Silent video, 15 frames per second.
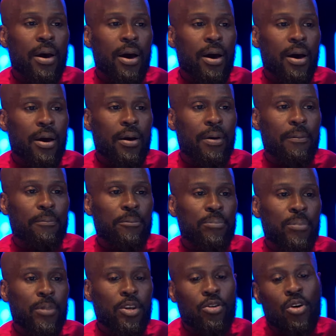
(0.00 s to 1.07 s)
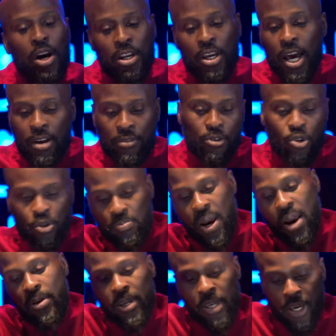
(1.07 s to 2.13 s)
and you know how they have those
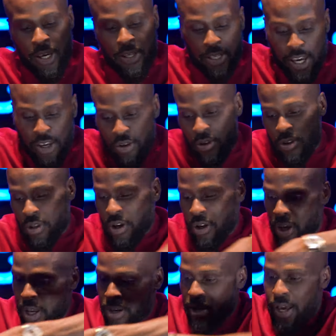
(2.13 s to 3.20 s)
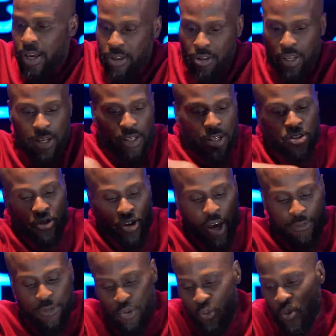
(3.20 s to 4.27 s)
barricades that they're kind of like this, so you
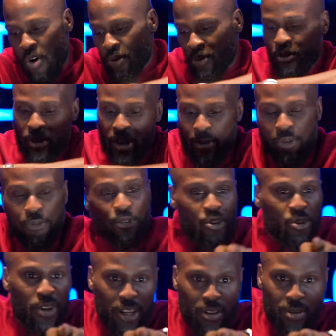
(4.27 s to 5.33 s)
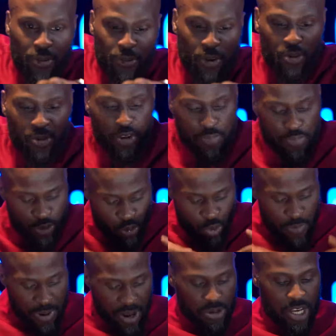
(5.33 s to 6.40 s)
have to walk through them before you get to the front. So they put
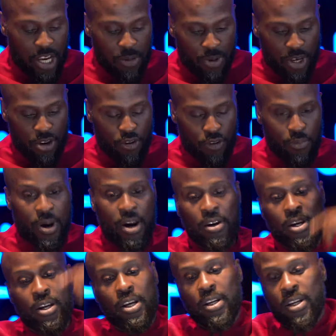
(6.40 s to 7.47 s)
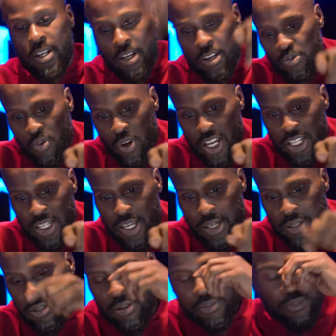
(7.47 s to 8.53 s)
one bouncer at the beginning of the barricade, and then there's one at the
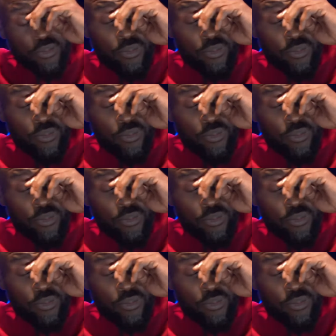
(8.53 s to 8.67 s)
gate.